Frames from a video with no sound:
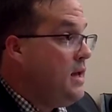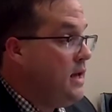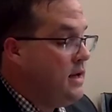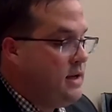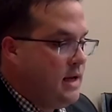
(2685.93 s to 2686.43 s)

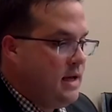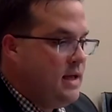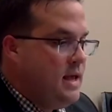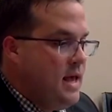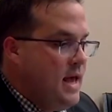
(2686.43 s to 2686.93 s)
And
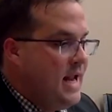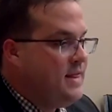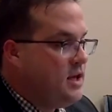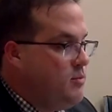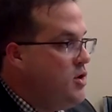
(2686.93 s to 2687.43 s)
I
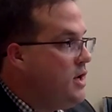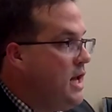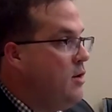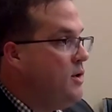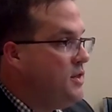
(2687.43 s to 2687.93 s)
think
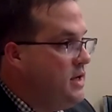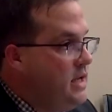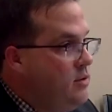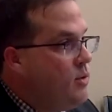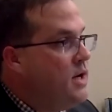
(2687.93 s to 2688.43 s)
communicating what the
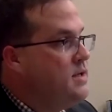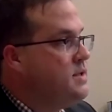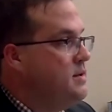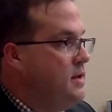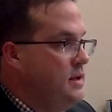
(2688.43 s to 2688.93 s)
need was
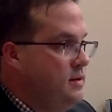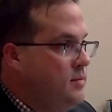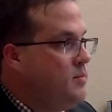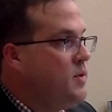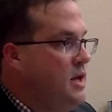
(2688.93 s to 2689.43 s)
and
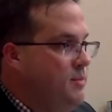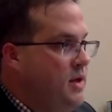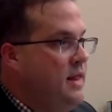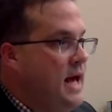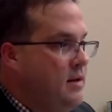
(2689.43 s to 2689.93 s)

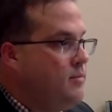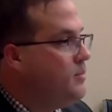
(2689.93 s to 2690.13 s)
keeping that